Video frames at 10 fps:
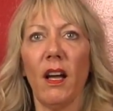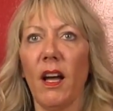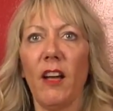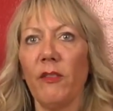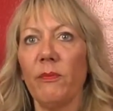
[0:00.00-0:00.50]

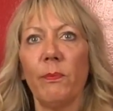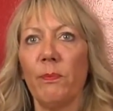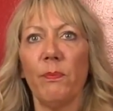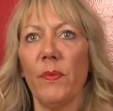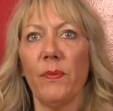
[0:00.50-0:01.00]
I
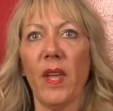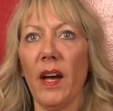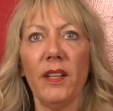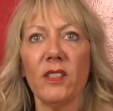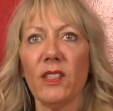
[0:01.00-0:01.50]

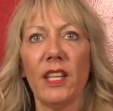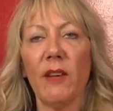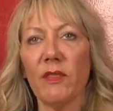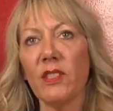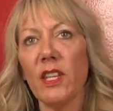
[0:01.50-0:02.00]
honestly
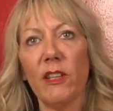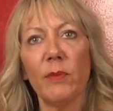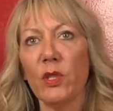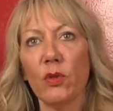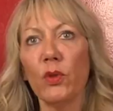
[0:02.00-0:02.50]
have to say
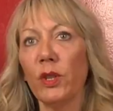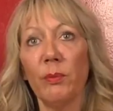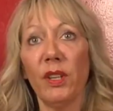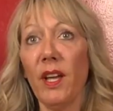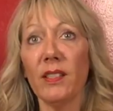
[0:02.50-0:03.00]
I've been truly
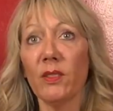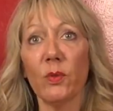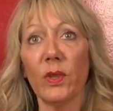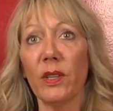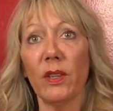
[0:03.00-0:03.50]
blessed
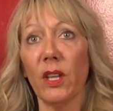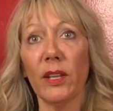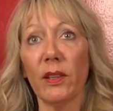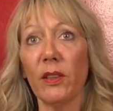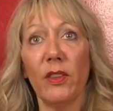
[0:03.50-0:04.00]
with
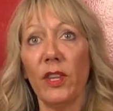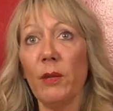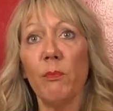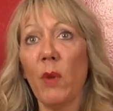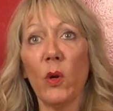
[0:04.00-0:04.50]

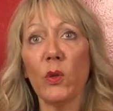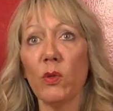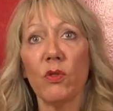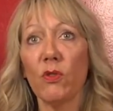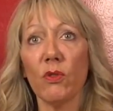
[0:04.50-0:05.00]
the
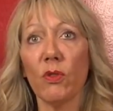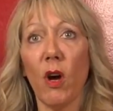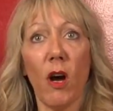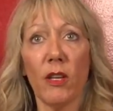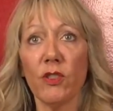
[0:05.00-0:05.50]
most
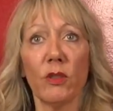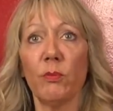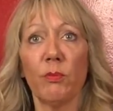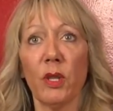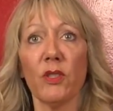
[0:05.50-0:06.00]

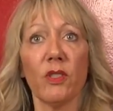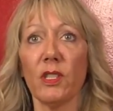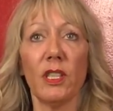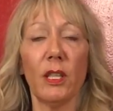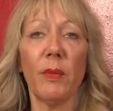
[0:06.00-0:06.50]
awesome
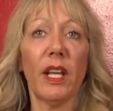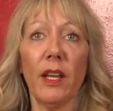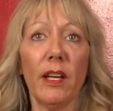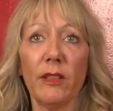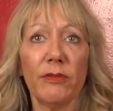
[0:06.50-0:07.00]
person in my
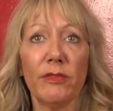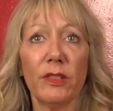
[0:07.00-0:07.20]
life.